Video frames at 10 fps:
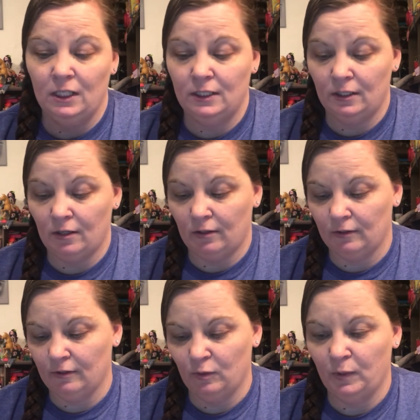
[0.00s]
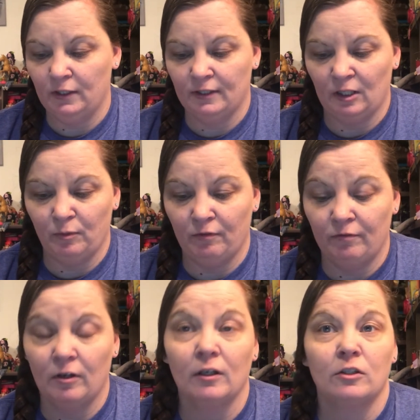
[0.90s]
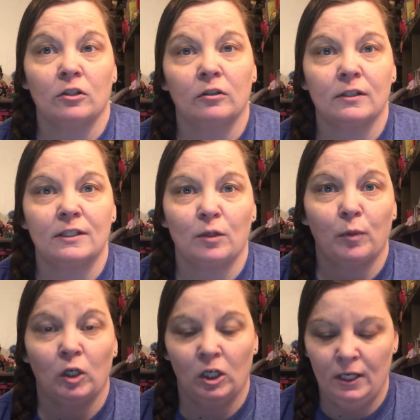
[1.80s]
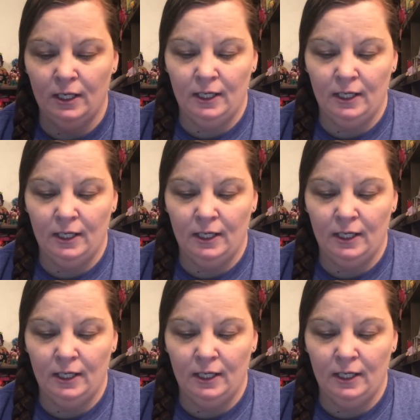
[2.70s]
$10 because I'm a very generous tipper.